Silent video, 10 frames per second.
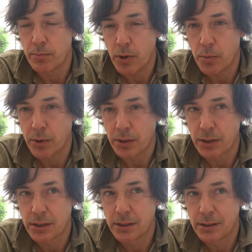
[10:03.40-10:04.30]

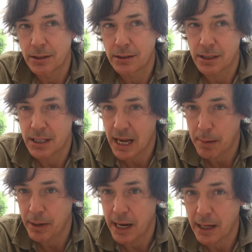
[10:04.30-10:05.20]
moment the
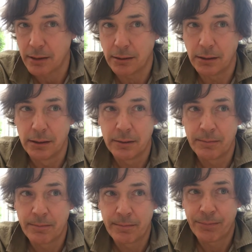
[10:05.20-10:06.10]
tabernacle,
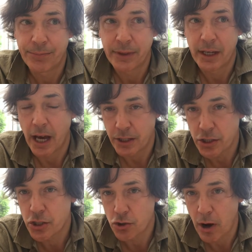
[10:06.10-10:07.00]
and
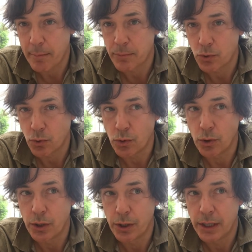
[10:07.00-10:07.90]

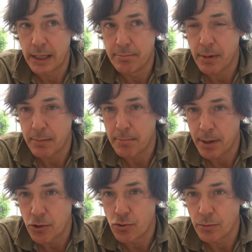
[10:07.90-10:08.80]
trapdoor in my
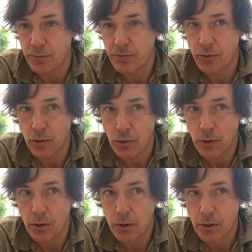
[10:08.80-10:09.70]
bedroom floor,
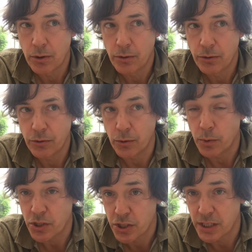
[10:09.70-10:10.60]
through
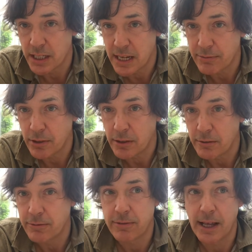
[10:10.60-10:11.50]
which the devil
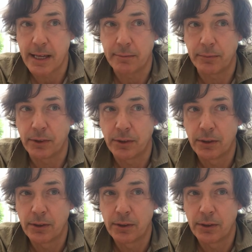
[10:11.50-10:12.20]
flamed,